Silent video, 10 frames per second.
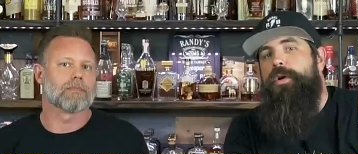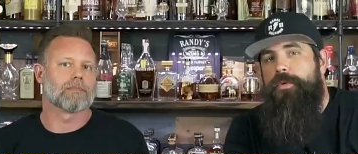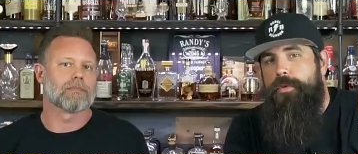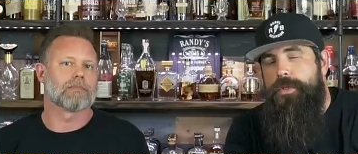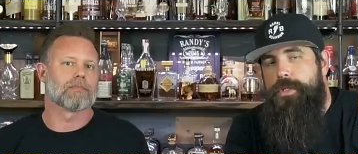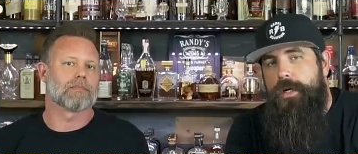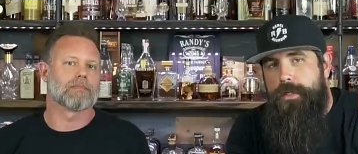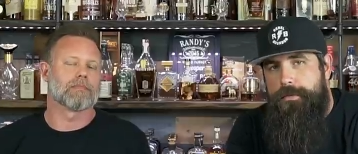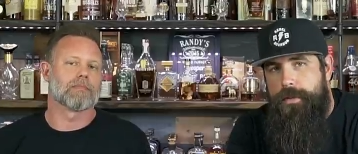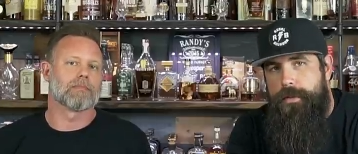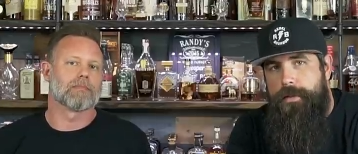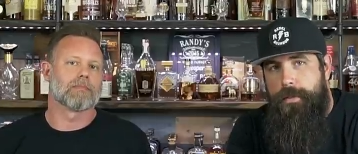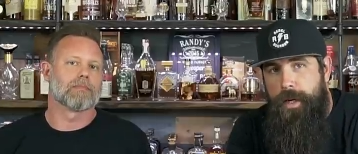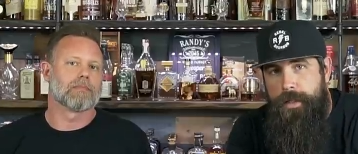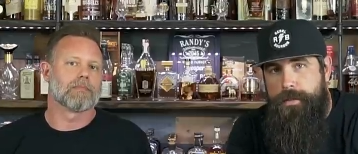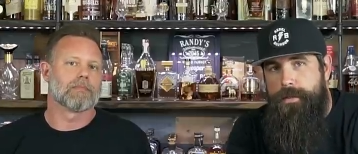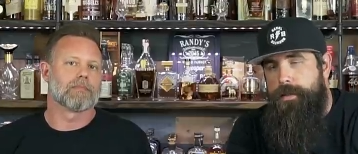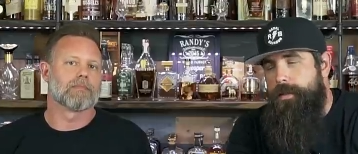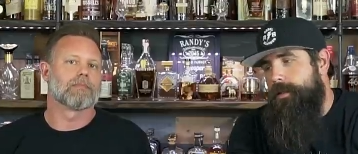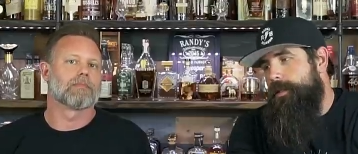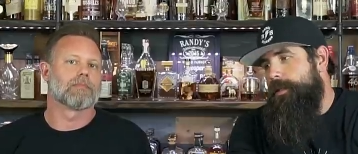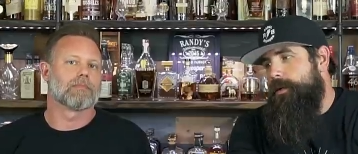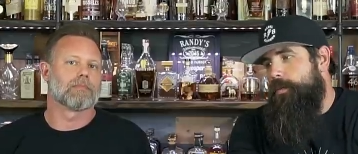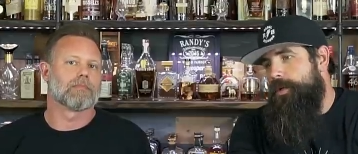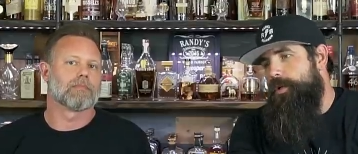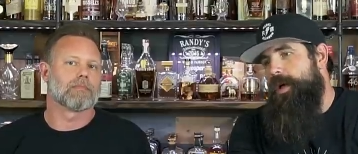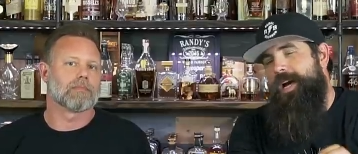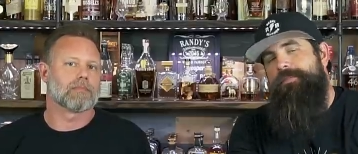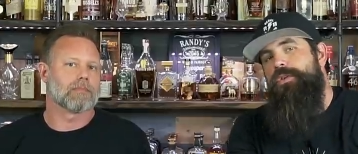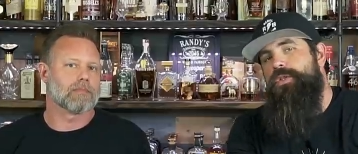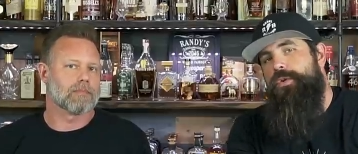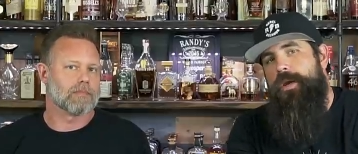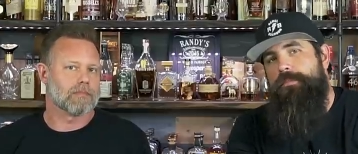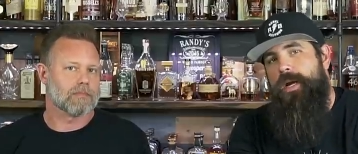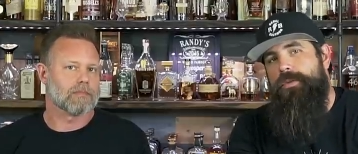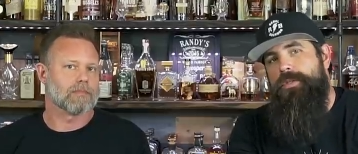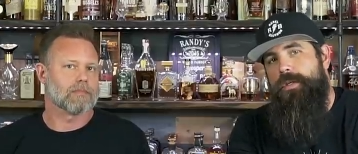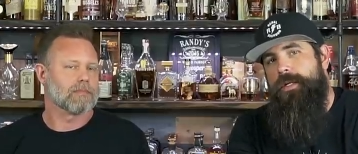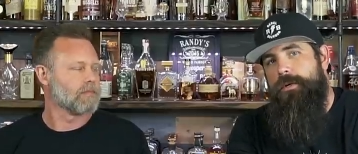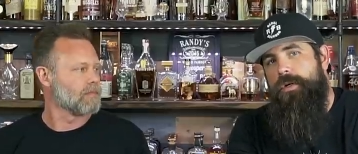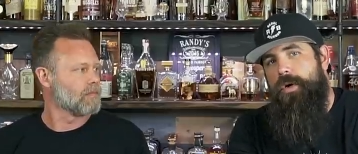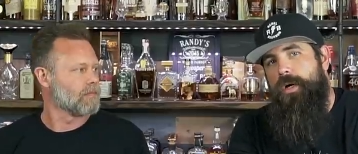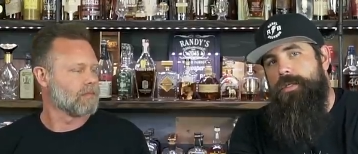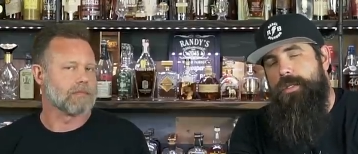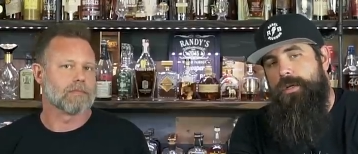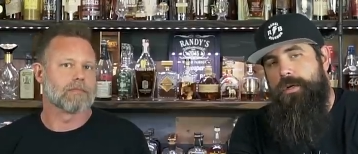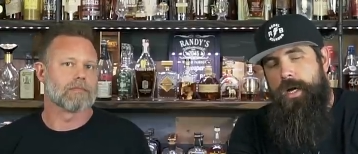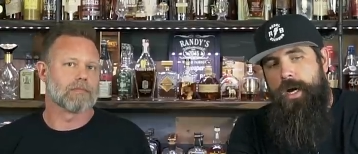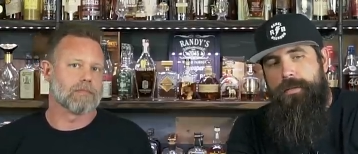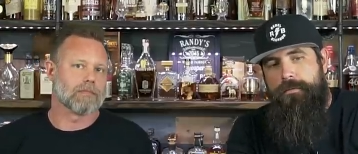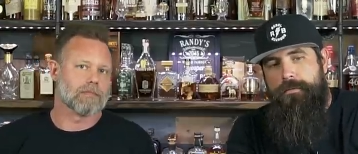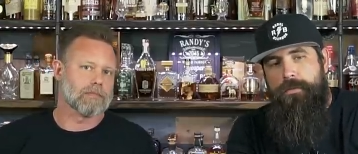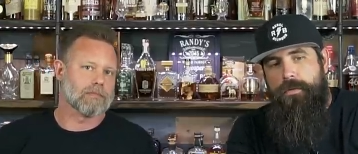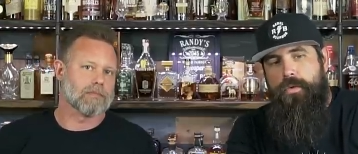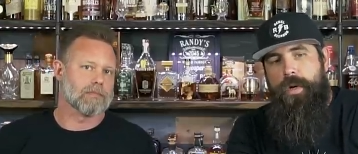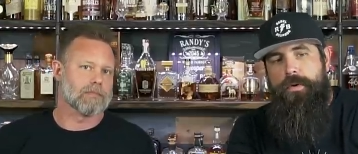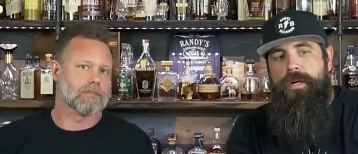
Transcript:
Speaker 1: bourbon real talk community, but when you have those great bottles that you come across and you're not quite